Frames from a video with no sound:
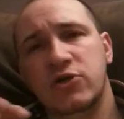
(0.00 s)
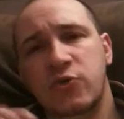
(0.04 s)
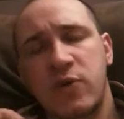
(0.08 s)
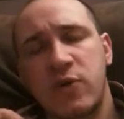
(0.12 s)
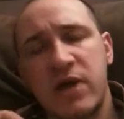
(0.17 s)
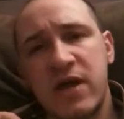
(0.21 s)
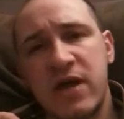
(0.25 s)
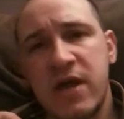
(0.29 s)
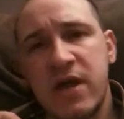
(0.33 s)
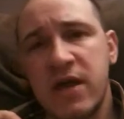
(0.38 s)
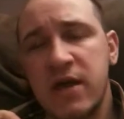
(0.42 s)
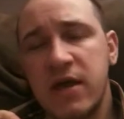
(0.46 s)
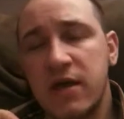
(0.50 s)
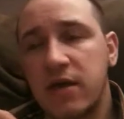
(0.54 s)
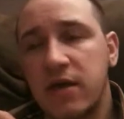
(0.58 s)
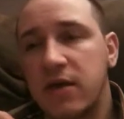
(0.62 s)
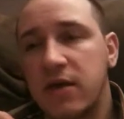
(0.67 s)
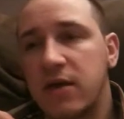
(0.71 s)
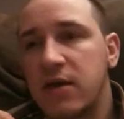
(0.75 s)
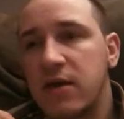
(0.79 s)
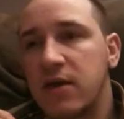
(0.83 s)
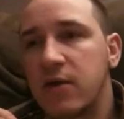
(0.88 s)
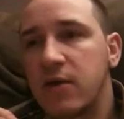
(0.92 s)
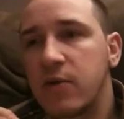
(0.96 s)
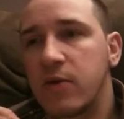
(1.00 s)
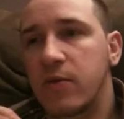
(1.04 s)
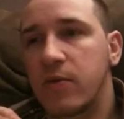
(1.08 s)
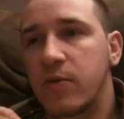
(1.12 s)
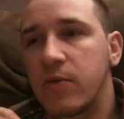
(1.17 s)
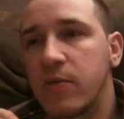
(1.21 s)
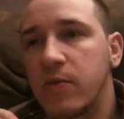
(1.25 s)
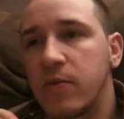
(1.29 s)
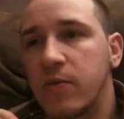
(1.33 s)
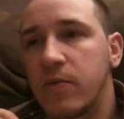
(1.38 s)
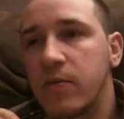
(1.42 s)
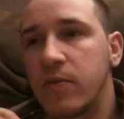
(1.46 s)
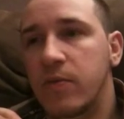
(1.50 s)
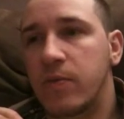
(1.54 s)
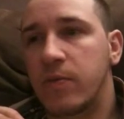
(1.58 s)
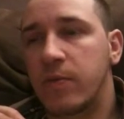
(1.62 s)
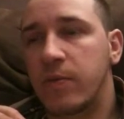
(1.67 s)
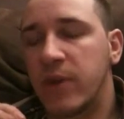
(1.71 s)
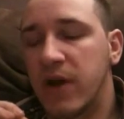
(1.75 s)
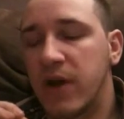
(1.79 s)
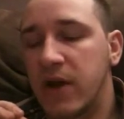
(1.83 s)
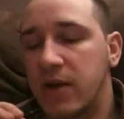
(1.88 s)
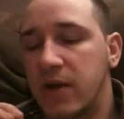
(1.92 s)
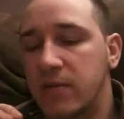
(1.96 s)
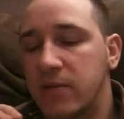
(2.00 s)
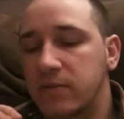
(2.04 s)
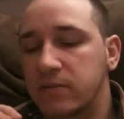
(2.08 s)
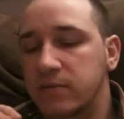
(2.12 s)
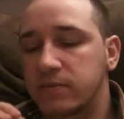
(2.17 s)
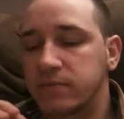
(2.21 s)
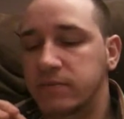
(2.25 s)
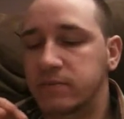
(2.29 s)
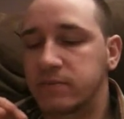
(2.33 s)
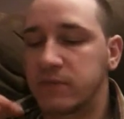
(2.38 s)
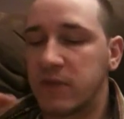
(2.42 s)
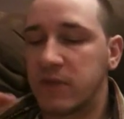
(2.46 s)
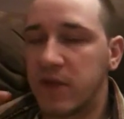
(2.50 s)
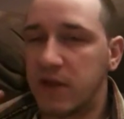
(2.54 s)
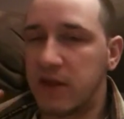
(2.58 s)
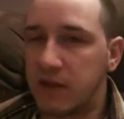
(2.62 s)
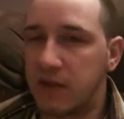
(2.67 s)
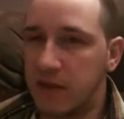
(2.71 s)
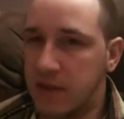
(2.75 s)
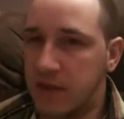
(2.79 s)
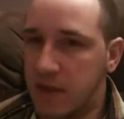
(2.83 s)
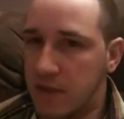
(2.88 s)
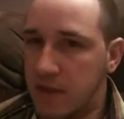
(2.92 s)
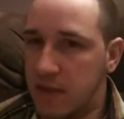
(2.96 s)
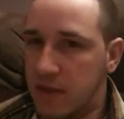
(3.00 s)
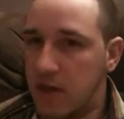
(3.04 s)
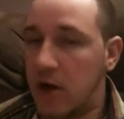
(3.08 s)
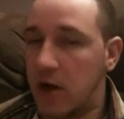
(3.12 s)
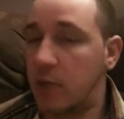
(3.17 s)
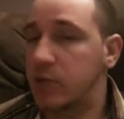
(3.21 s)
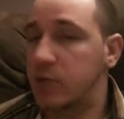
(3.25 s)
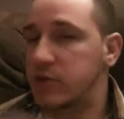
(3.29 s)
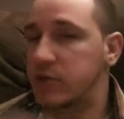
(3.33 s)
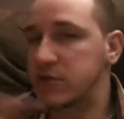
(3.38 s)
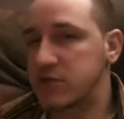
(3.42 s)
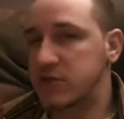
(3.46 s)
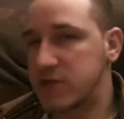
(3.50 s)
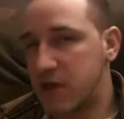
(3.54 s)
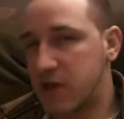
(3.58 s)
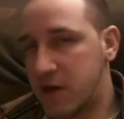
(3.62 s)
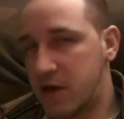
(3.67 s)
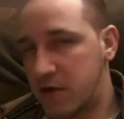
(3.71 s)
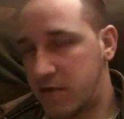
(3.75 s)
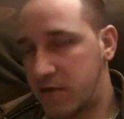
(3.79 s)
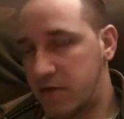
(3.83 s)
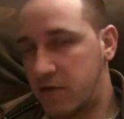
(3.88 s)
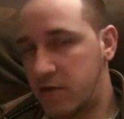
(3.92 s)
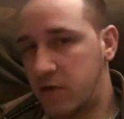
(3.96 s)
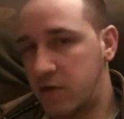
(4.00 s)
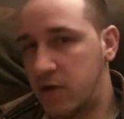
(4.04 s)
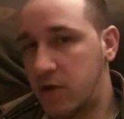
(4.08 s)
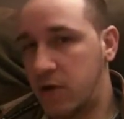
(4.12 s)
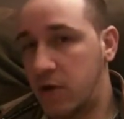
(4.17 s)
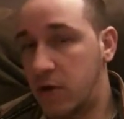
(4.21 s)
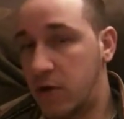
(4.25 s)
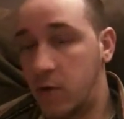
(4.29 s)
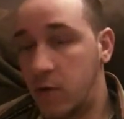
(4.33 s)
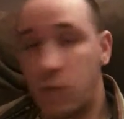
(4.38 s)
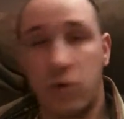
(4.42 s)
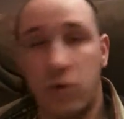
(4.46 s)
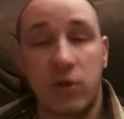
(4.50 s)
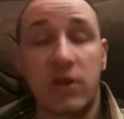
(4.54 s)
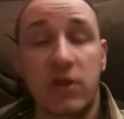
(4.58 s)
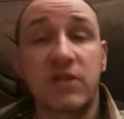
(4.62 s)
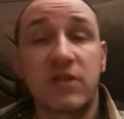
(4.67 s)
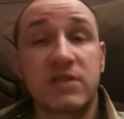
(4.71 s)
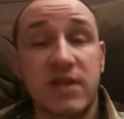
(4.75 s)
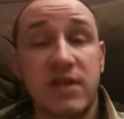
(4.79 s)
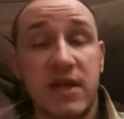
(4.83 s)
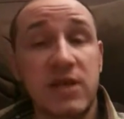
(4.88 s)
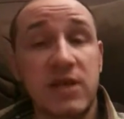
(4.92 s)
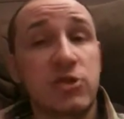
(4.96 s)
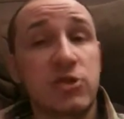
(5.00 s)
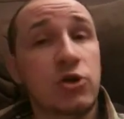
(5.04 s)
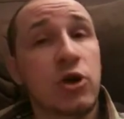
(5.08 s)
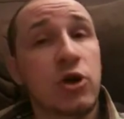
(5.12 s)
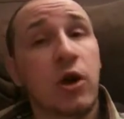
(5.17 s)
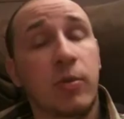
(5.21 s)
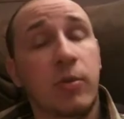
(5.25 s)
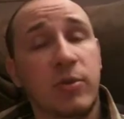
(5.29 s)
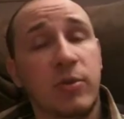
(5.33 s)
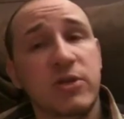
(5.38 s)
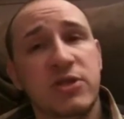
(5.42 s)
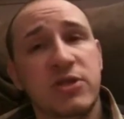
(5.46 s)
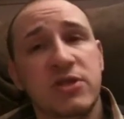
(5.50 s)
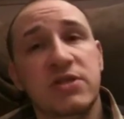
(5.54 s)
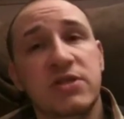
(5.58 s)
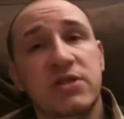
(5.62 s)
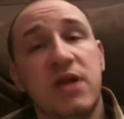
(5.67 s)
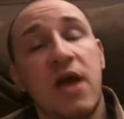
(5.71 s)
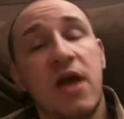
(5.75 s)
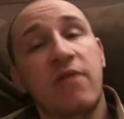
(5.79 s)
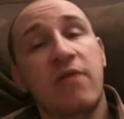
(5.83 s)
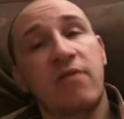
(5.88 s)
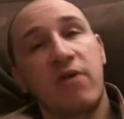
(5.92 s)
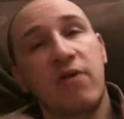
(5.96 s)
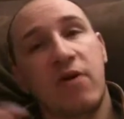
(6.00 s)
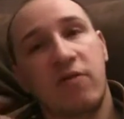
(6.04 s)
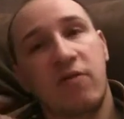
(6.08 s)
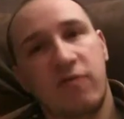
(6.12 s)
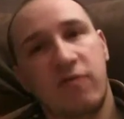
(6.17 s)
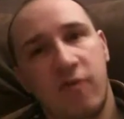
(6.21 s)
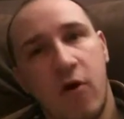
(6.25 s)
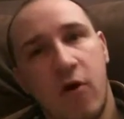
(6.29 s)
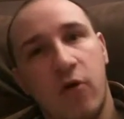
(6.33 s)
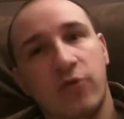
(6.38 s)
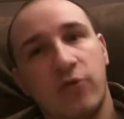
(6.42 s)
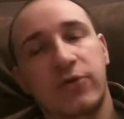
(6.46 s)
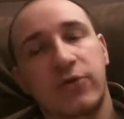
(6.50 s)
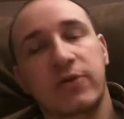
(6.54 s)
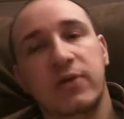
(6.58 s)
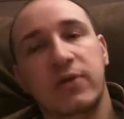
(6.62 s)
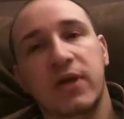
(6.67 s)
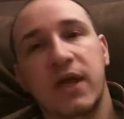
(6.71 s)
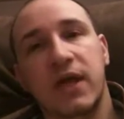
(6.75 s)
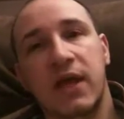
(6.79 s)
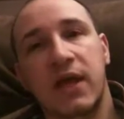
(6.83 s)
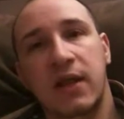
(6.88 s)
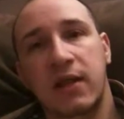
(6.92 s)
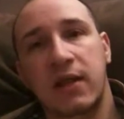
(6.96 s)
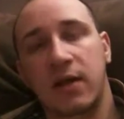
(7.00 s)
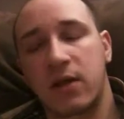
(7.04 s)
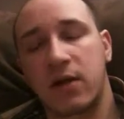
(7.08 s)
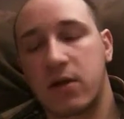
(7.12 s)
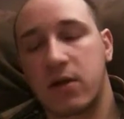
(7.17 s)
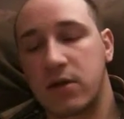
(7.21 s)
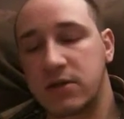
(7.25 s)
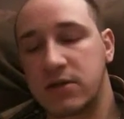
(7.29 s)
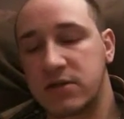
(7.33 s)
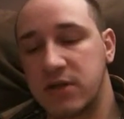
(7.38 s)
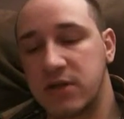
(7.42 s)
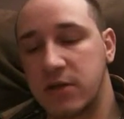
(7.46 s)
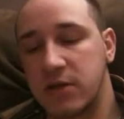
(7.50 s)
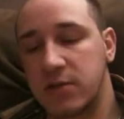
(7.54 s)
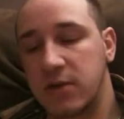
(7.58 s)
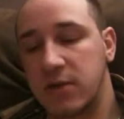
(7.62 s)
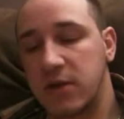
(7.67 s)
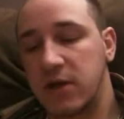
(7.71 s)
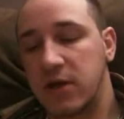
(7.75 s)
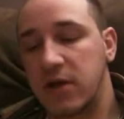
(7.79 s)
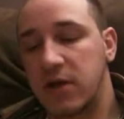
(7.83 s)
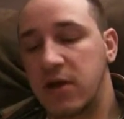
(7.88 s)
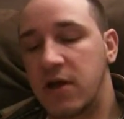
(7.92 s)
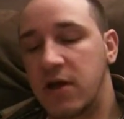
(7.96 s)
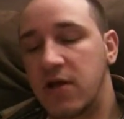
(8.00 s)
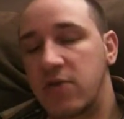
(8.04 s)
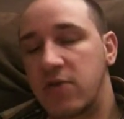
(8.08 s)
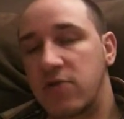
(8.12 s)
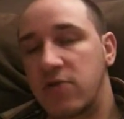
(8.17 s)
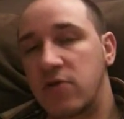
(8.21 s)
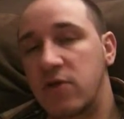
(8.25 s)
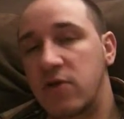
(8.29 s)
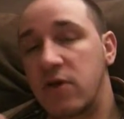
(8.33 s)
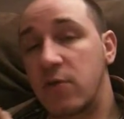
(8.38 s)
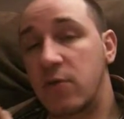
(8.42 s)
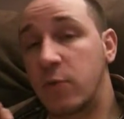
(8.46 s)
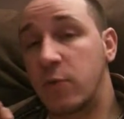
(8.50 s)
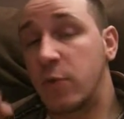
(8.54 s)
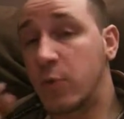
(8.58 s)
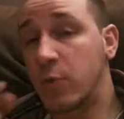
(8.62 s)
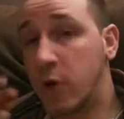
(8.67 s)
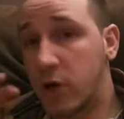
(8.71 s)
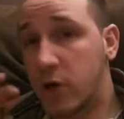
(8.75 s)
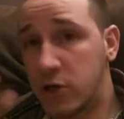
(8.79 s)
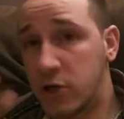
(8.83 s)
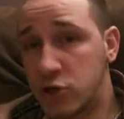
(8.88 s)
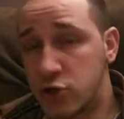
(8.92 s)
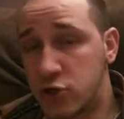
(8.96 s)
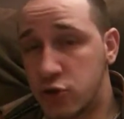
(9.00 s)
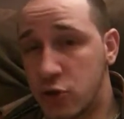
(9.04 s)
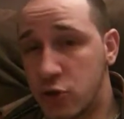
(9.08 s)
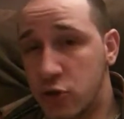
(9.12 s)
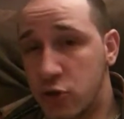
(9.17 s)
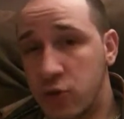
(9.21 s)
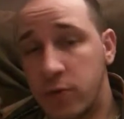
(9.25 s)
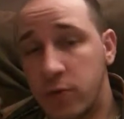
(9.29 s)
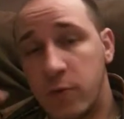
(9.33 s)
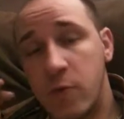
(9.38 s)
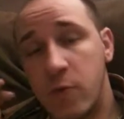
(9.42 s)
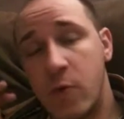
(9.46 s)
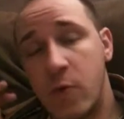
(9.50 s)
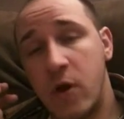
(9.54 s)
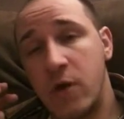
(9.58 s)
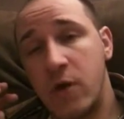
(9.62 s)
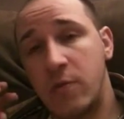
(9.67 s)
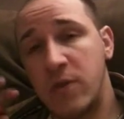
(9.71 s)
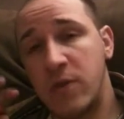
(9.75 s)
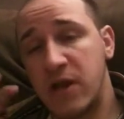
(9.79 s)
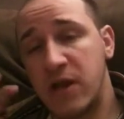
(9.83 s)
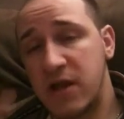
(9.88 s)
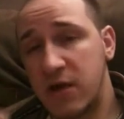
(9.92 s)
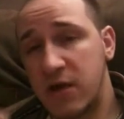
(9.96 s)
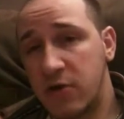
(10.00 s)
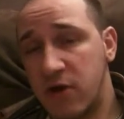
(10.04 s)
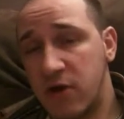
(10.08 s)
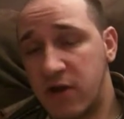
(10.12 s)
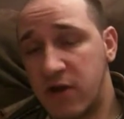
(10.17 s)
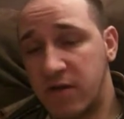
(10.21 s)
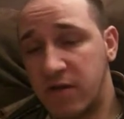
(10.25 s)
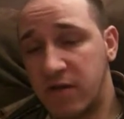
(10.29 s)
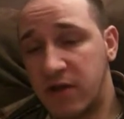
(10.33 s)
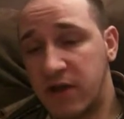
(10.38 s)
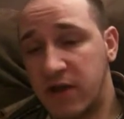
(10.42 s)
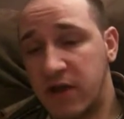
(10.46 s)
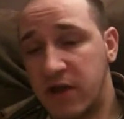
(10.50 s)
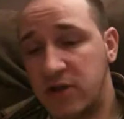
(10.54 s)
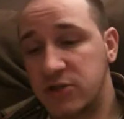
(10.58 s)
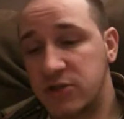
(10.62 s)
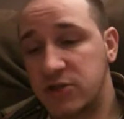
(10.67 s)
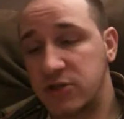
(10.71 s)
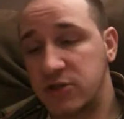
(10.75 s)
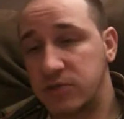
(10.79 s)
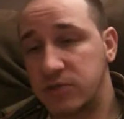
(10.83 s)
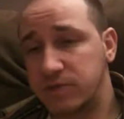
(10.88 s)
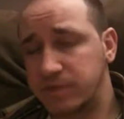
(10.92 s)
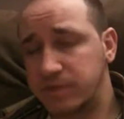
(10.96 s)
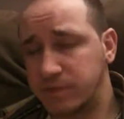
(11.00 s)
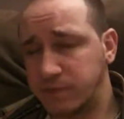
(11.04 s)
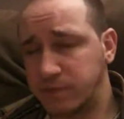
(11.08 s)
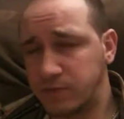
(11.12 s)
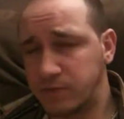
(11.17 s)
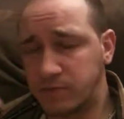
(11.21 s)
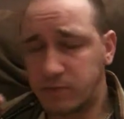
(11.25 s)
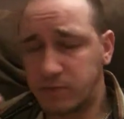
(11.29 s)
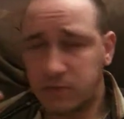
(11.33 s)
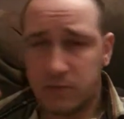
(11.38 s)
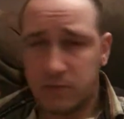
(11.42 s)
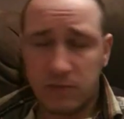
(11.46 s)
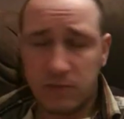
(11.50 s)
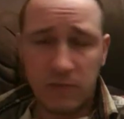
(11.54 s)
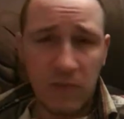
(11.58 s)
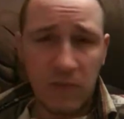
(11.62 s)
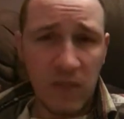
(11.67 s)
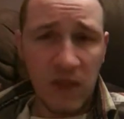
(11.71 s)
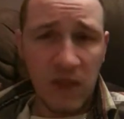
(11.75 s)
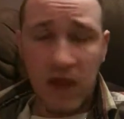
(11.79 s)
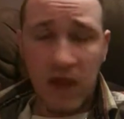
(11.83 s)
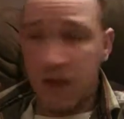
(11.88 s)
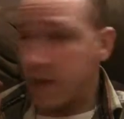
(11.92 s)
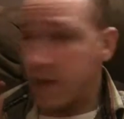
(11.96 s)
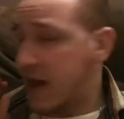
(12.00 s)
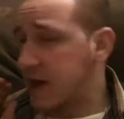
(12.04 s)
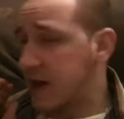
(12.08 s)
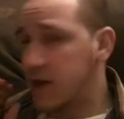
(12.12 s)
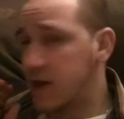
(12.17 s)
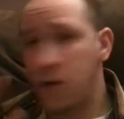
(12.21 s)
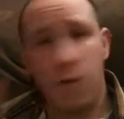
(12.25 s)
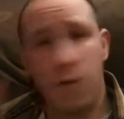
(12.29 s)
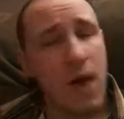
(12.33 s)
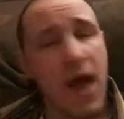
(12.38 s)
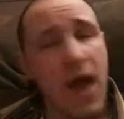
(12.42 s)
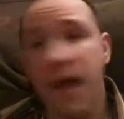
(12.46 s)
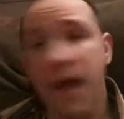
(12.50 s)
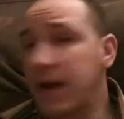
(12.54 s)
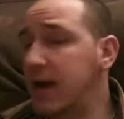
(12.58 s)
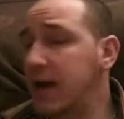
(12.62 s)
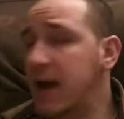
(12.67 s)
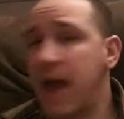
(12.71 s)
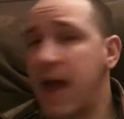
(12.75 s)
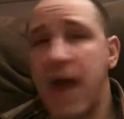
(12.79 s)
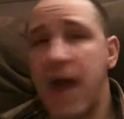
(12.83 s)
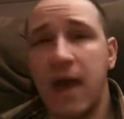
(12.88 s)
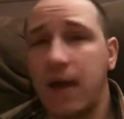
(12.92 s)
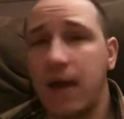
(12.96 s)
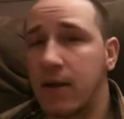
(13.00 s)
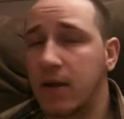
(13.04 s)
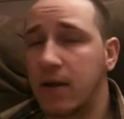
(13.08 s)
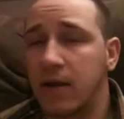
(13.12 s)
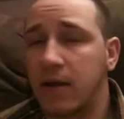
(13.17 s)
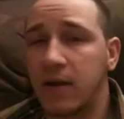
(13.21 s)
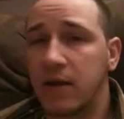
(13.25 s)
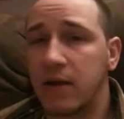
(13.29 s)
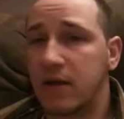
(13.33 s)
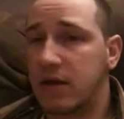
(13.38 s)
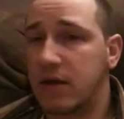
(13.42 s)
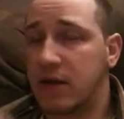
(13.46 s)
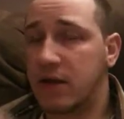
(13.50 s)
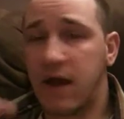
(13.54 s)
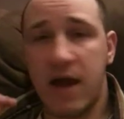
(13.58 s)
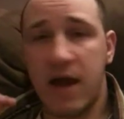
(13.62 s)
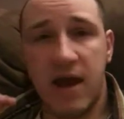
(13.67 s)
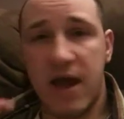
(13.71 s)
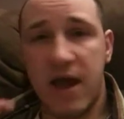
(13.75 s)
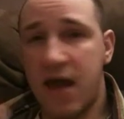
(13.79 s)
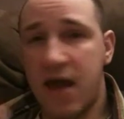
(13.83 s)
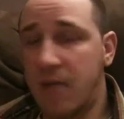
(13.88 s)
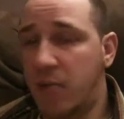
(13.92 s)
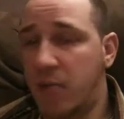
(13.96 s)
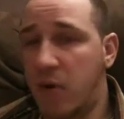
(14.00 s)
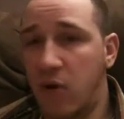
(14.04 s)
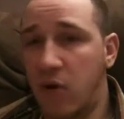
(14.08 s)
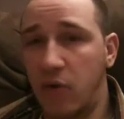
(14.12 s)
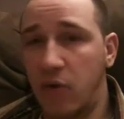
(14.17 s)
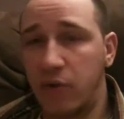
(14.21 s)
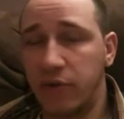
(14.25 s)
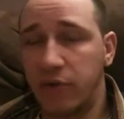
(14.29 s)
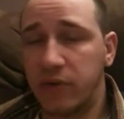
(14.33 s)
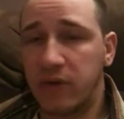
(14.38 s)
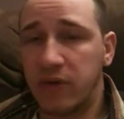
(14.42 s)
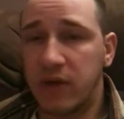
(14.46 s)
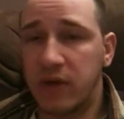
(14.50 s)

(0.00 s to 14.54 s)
tweak, but RPGs have, or at least Eastern RPGs have a fault in the concept. We want control, we want immediate gratification, and they go hand in hand. You gotta have both.